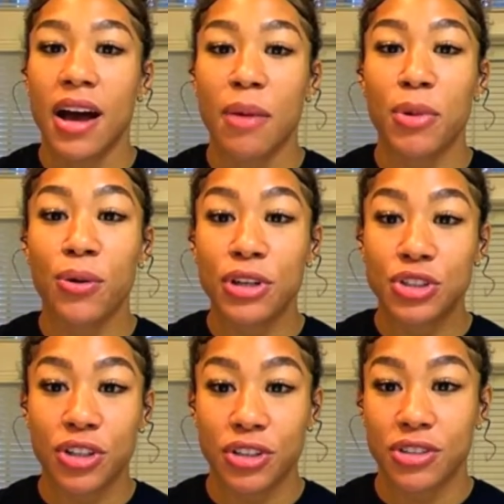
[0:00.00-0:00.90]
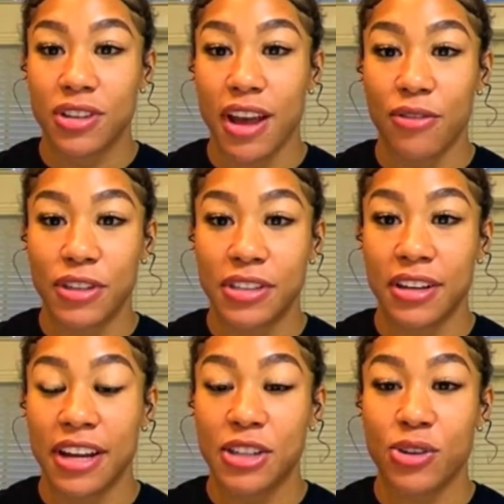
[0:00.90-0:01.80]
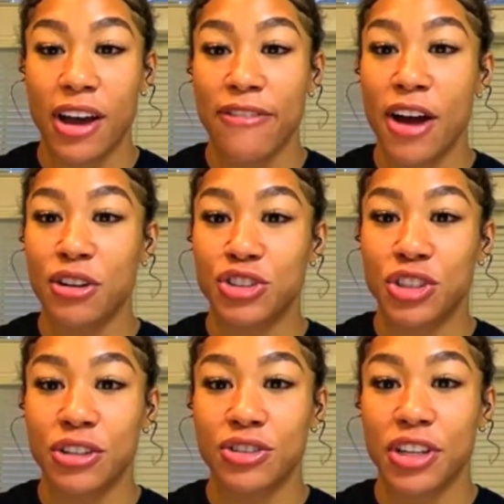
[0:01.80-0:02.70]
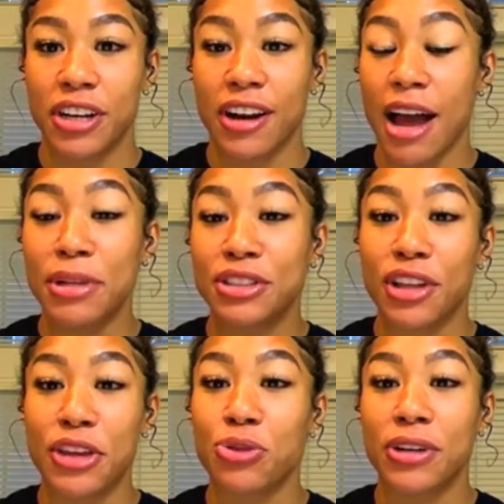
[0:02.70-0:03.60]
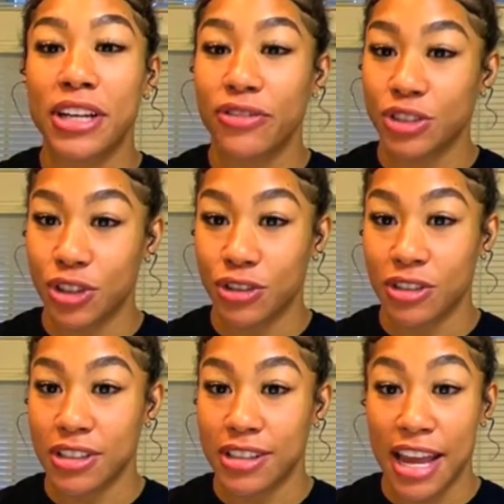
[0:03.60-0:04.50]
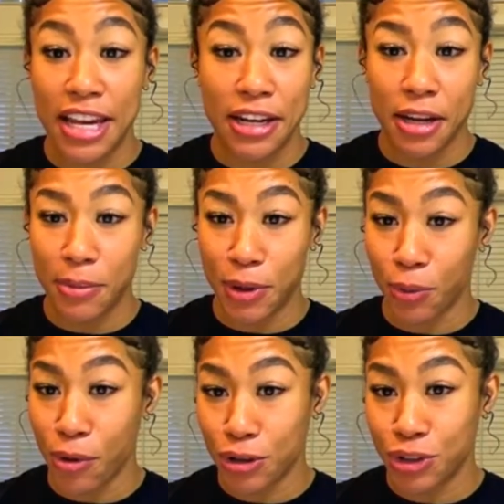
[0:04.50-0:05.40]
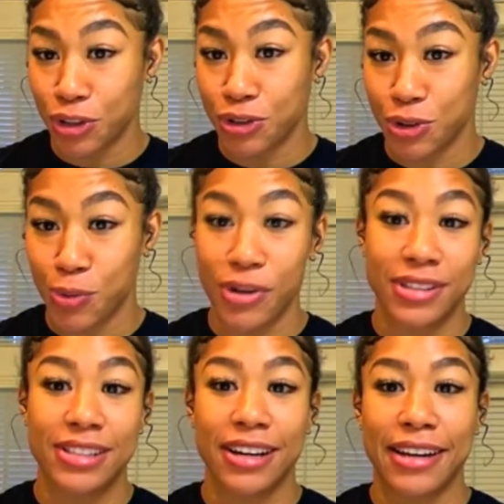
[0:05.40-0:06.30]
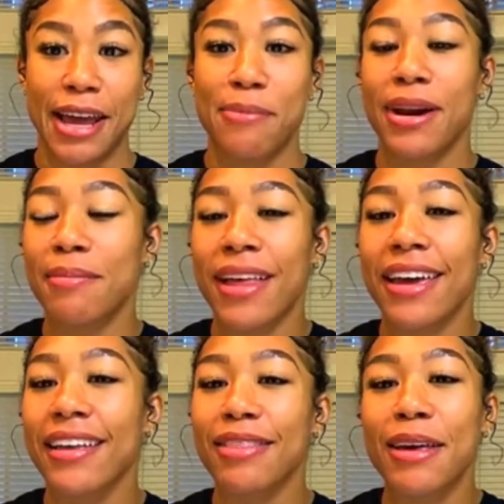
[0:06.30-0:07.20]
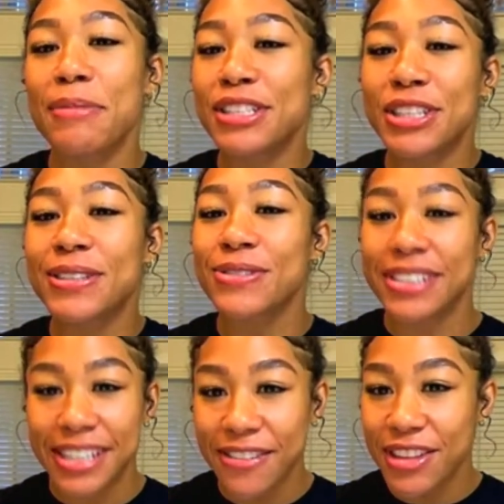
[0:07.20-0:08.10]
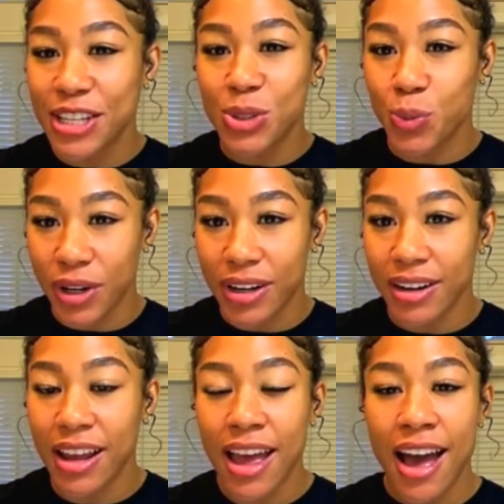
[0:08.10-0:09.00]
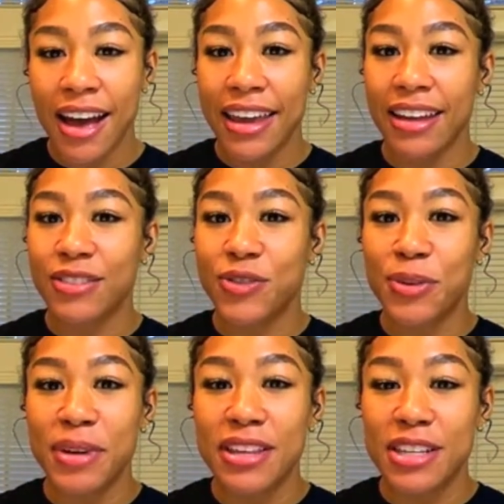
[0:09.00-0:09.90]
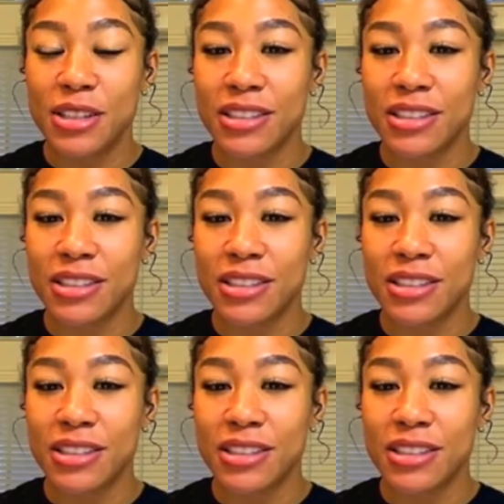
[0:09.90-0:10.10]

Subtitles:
I'm going to church every Sunday. So I found a church here. I've been to like 3 different churches, ended up in the wrong church the one Sunday, but I'm like, let me just receive this word. Again, for me, this